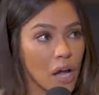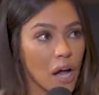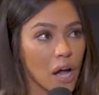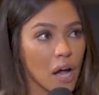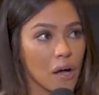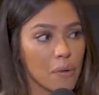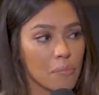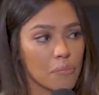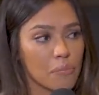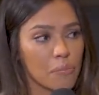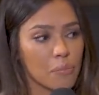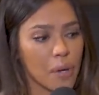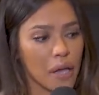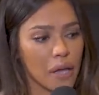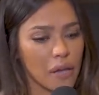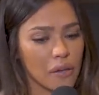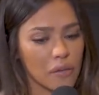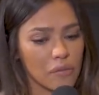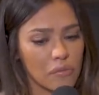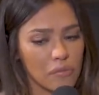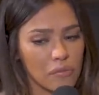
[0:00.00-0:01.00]
Um,
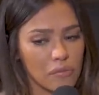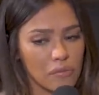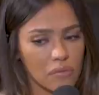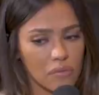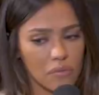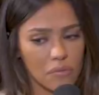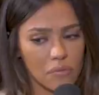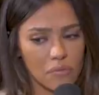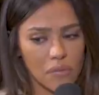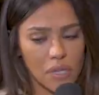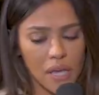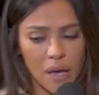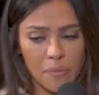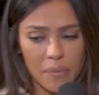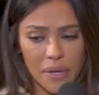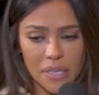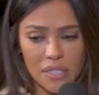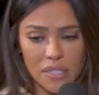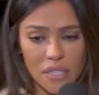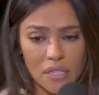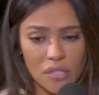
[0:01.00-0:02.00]
but yeah,
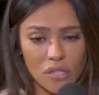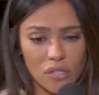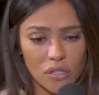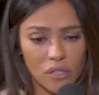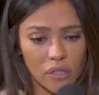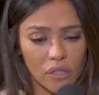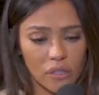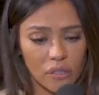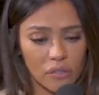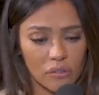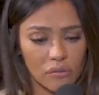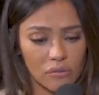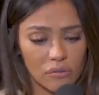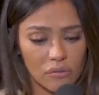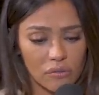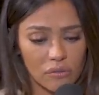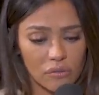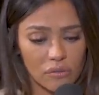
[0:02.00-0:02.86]
my sister,